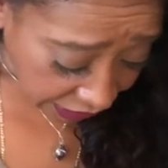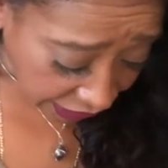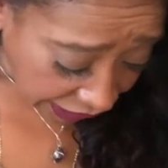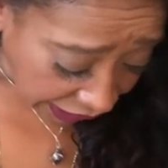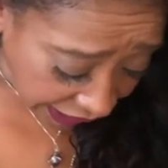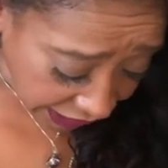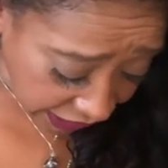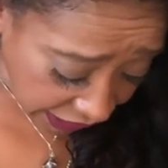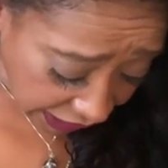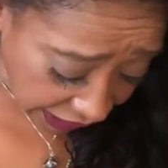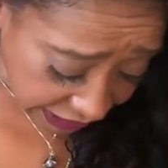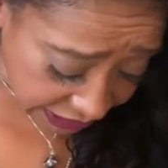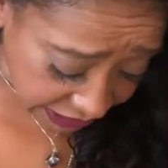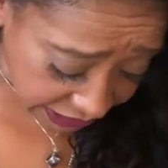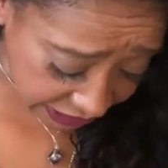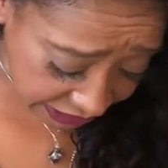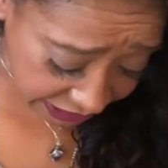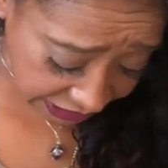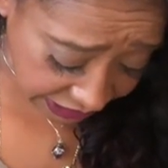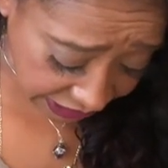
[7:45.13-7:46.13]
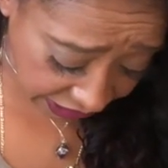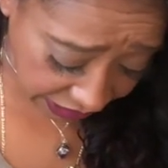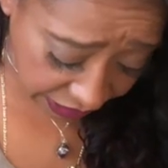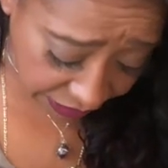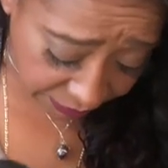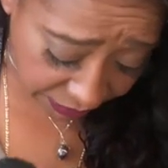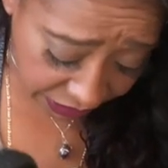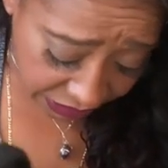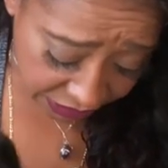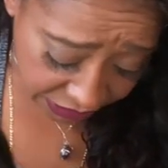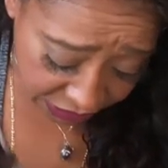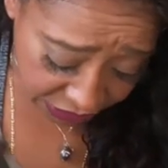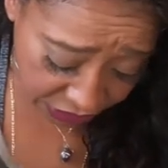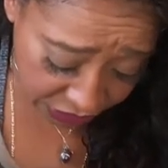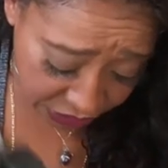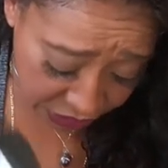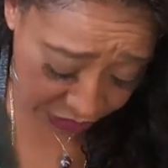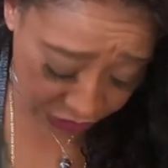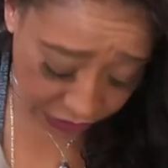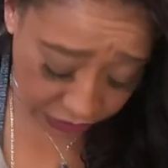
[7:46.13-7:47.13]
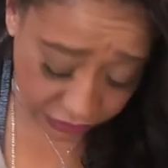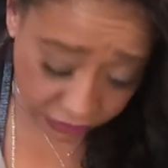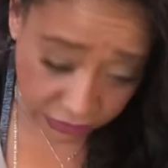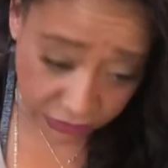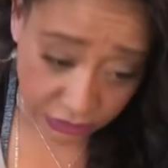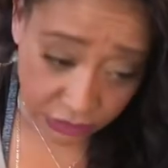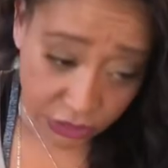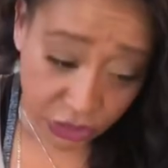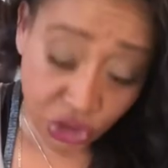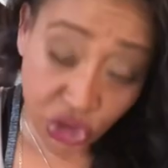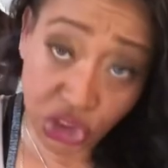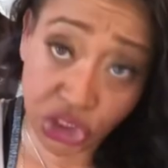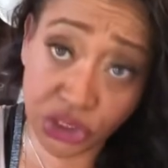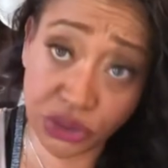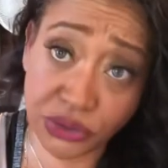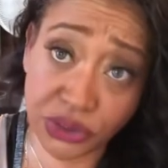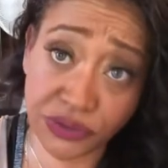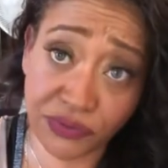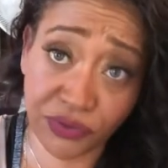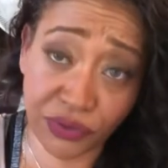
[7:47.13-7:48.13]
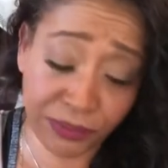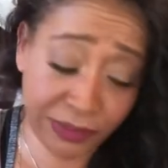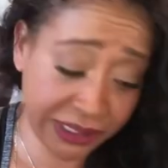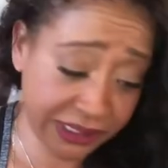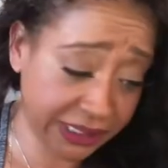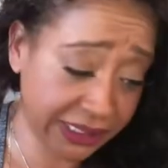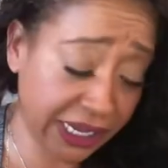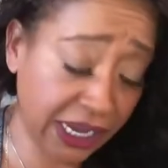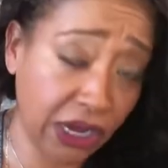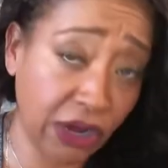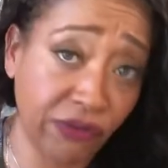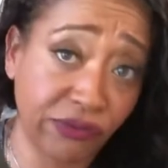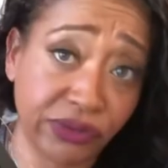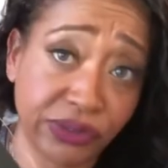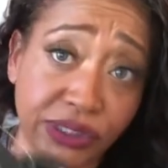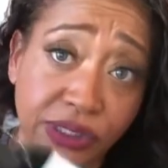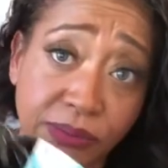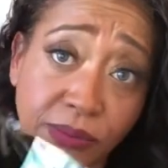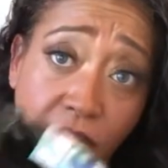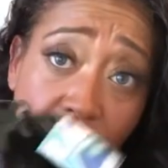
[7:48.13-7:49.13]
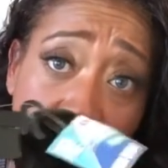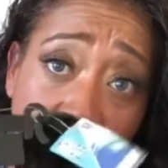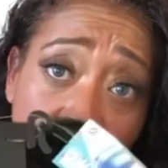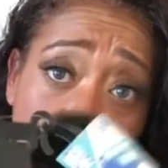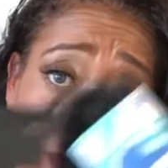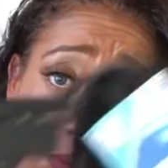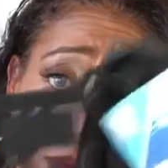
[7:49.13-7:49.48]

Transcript: I got some shoes for myself, some um,